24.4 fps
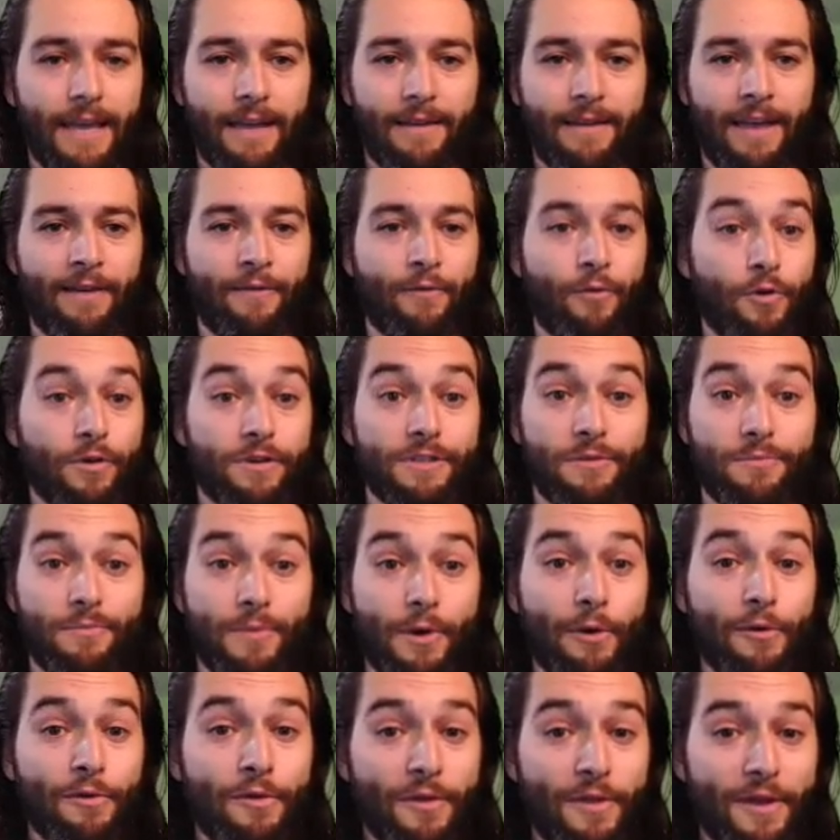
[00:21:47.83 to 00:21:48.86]
I've worked in
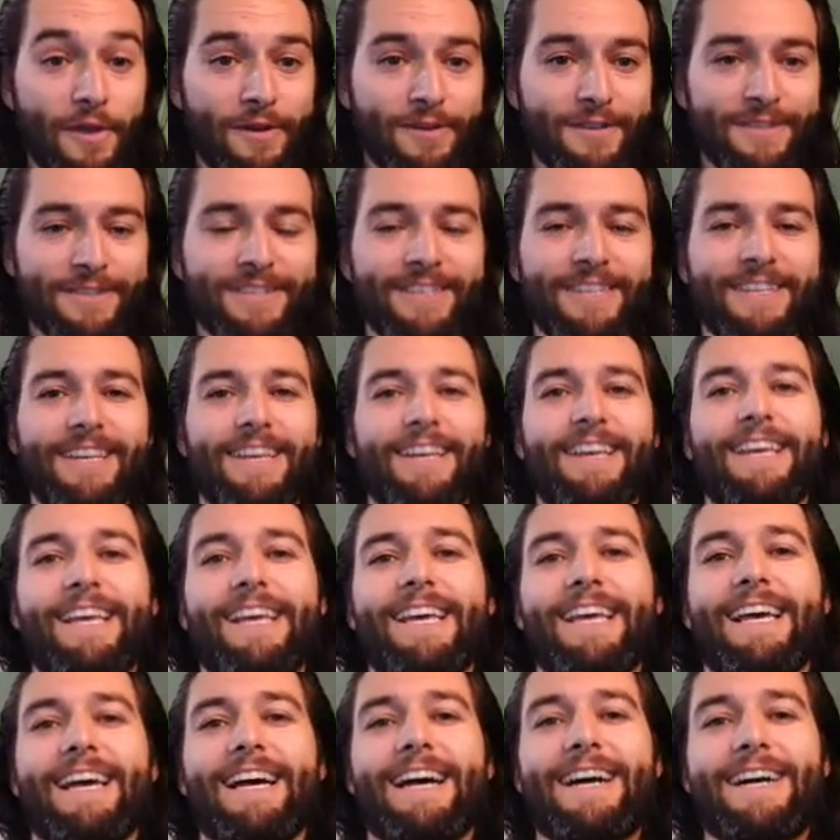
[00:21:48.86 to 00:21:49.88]
both of theirs.
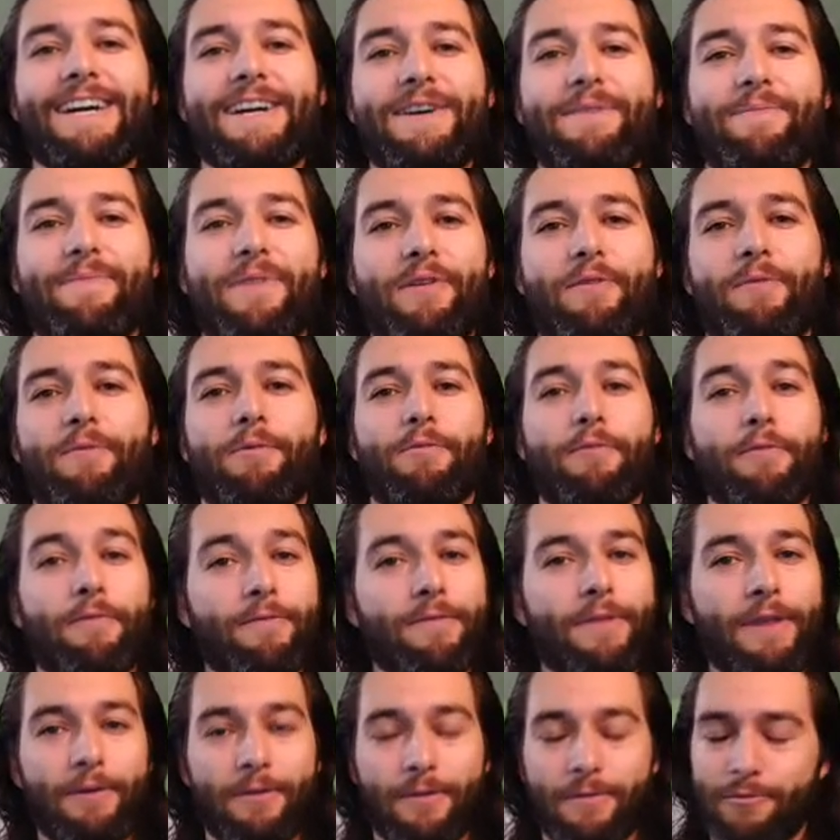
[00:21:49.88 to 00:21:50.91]
They
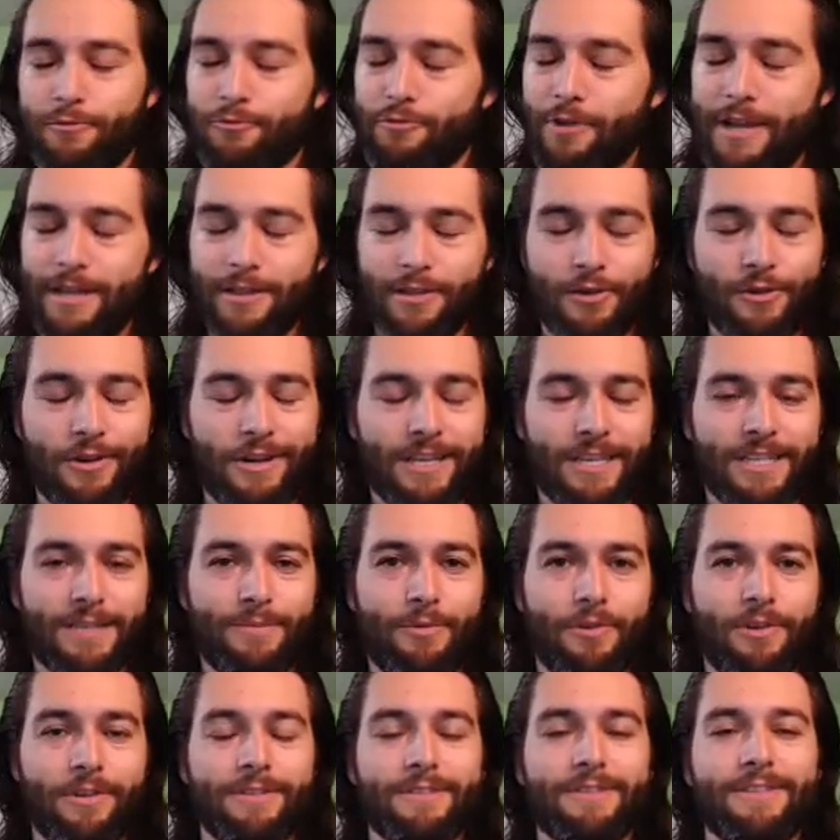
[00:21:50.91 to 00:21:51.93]
were great learning
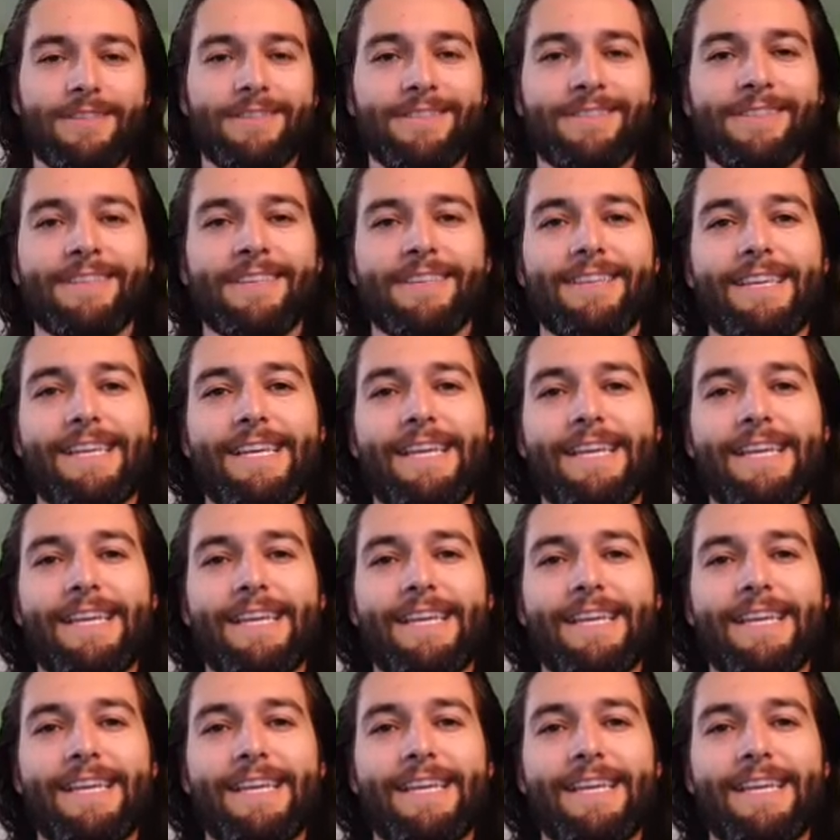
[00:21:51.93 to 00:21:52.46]
experiences.